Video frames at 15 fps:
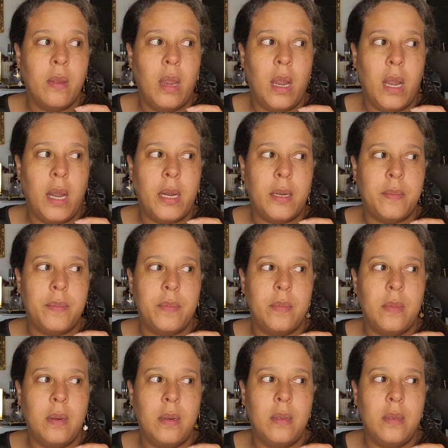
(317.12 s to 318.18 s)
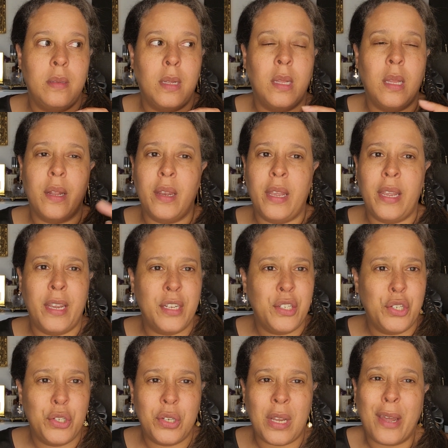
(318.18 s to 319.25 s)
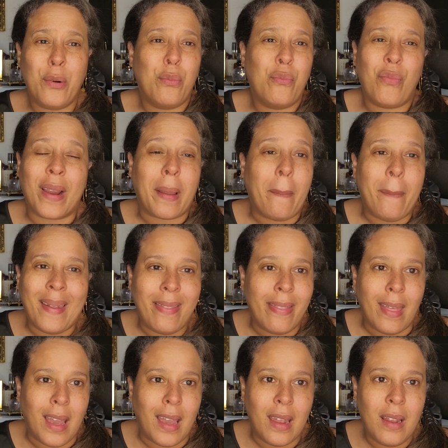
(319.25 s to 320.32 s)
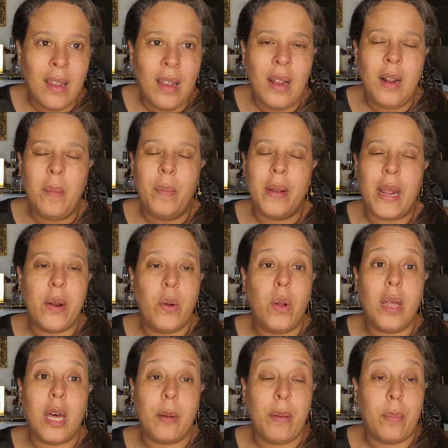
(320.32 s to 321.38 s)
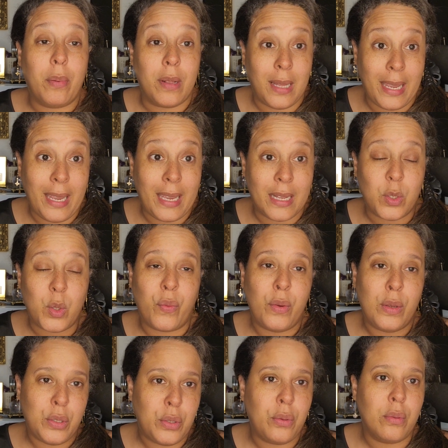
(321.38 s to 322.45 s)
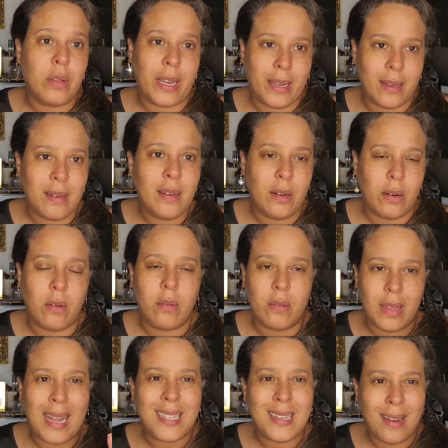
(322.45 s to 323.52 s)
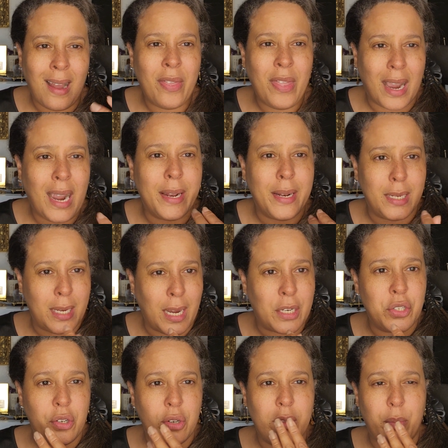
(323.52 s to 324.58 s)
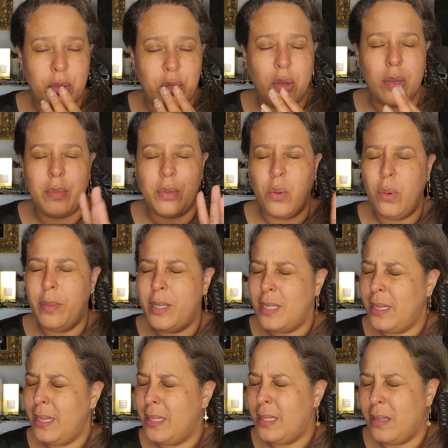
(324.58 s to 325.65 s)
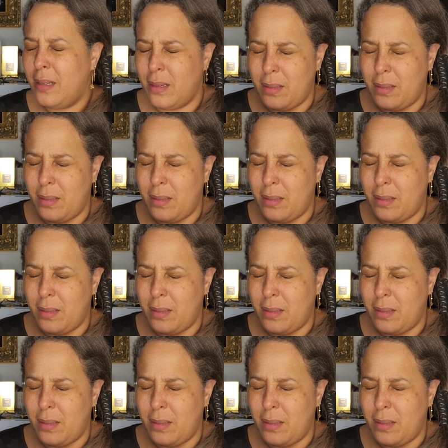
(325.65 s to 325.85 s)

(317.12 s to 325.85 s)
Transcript: Um, the Laneige, I don't recommend that, but I know a lot of people like it. So if you do like, you know, that that kind of texture, the petroleum, oh, but it's these.